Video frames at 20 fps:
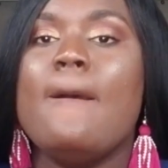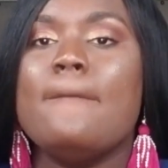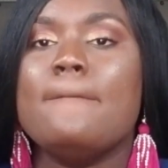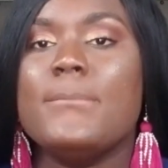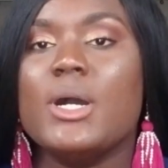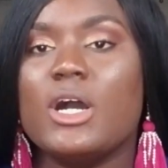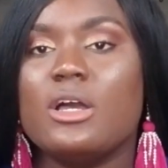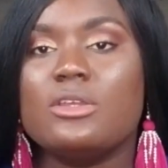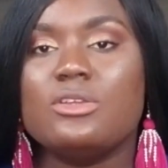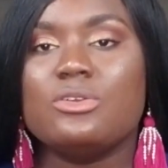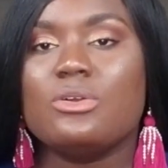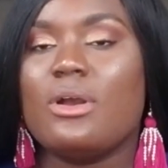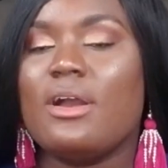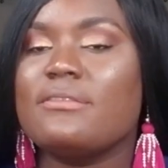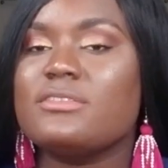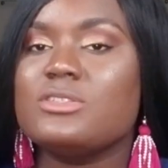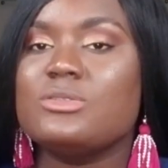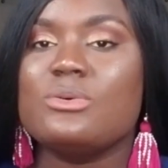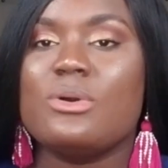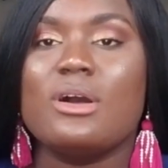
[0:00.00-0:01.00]
But you don't
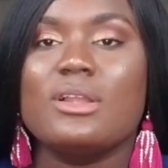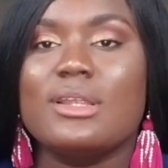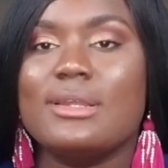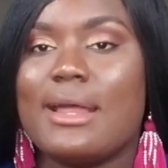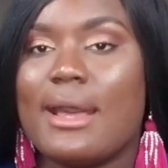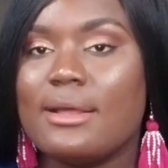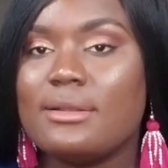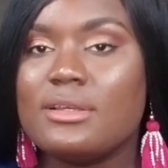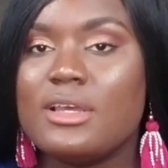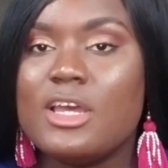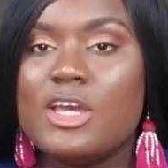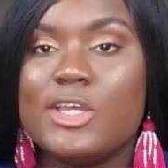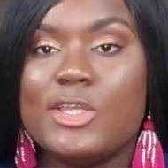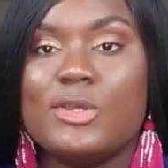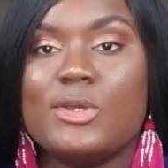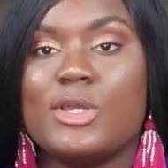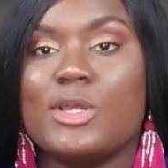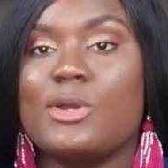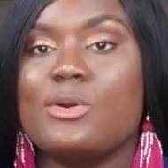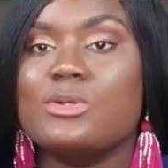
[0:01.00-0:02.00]
have to do all of that.
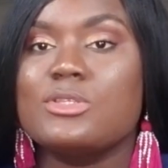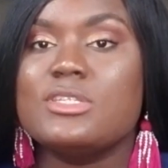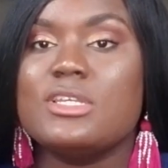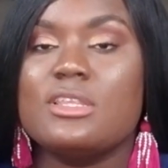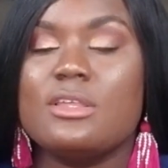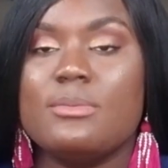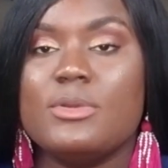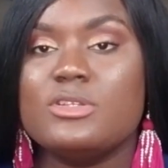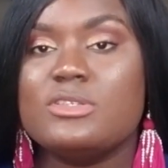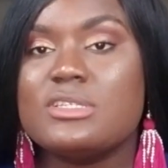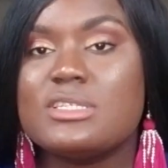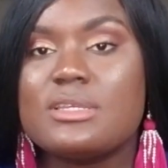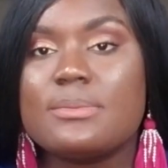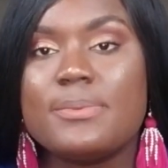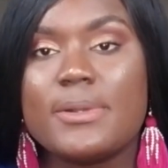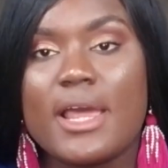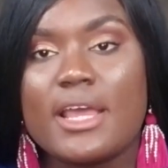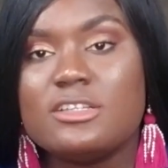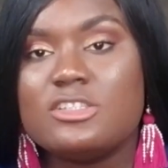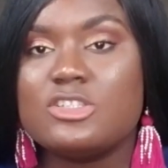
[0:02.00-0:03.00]
You can go to the beauty
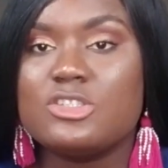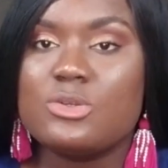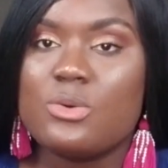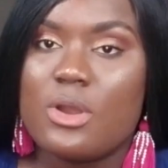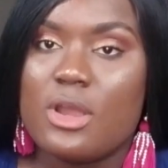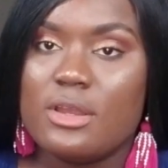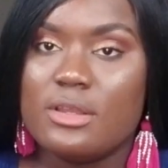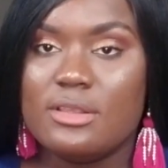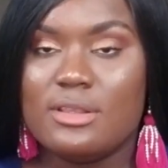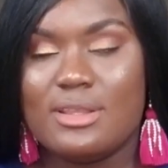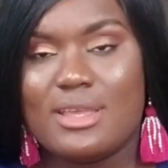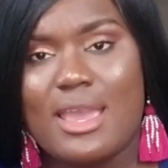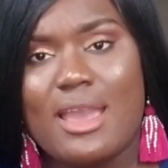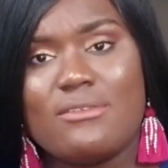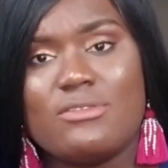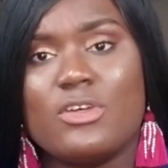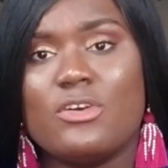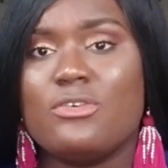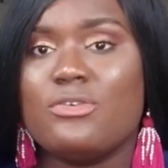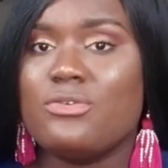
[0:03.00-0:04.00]
supply store. They
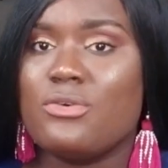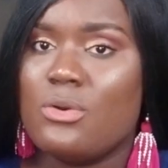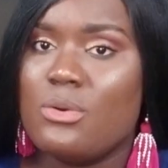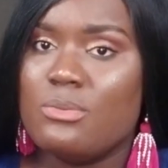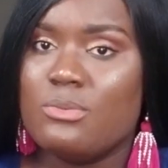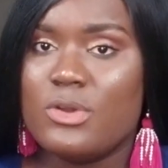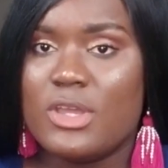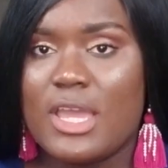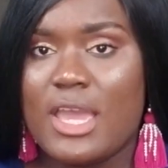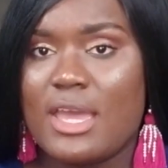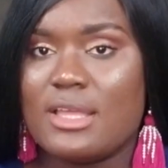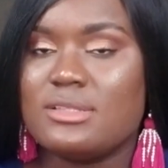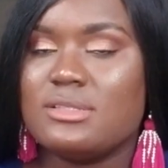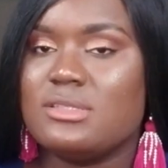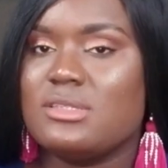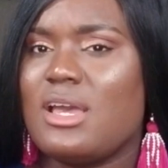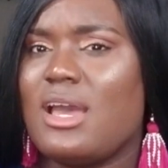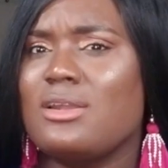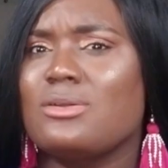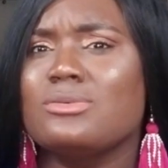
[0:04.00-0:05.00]
have the foam wig
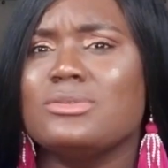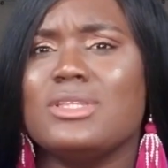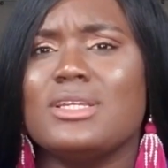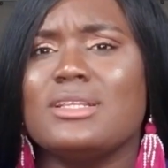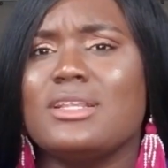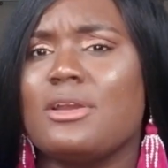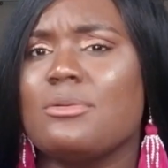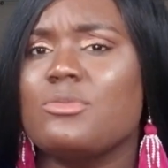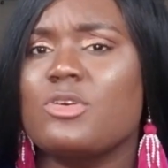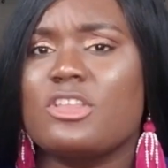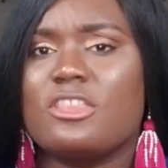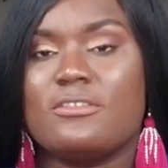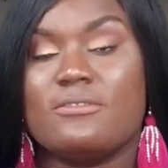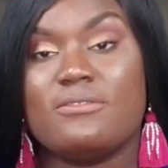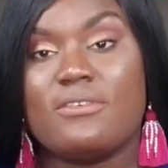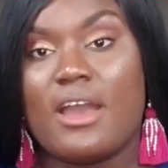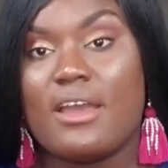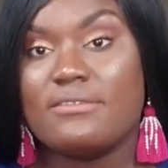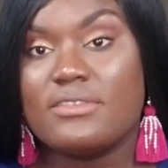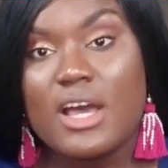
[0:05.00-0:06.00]
heads. I don't think they're more than
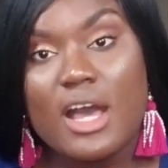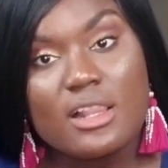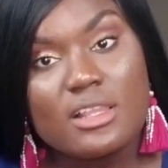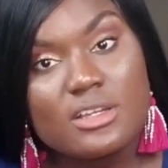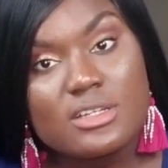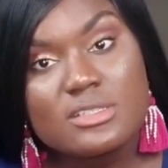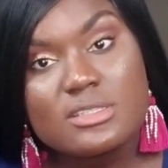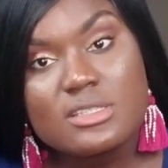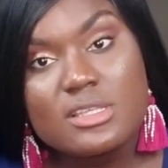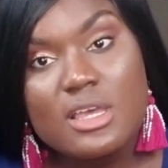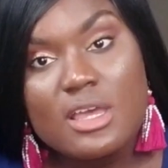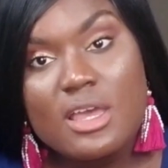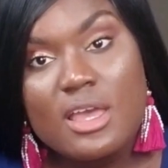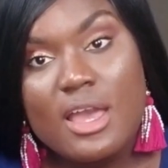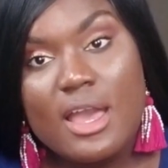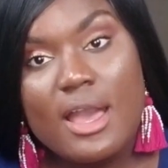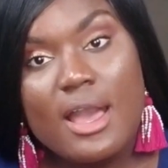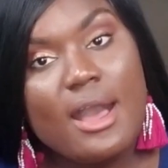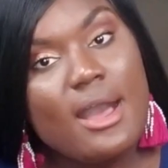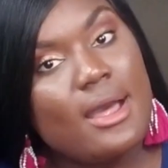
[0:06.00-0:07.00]
$5,
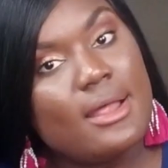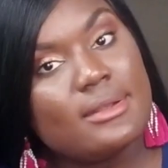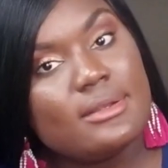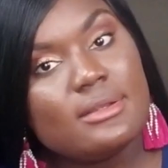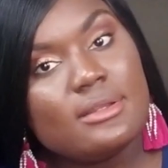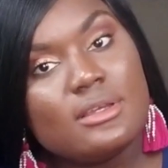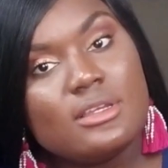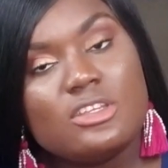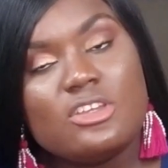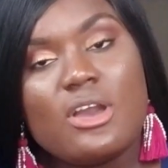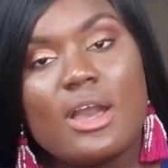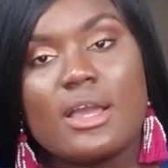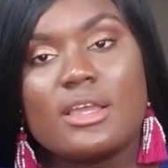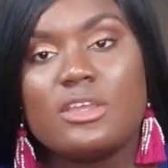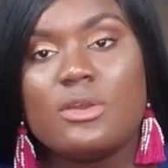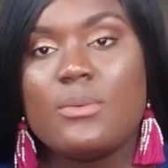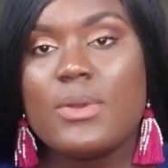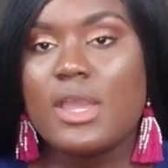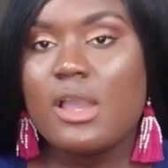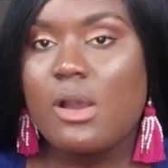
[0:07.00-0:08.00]
and you hang
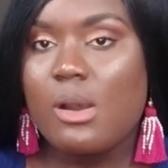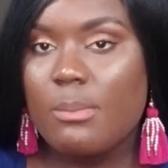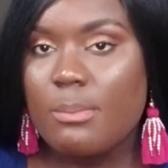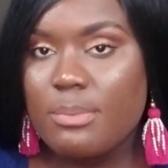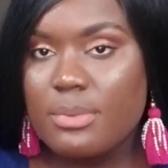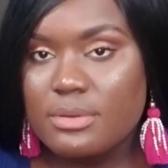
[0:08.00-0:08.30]
your wig up.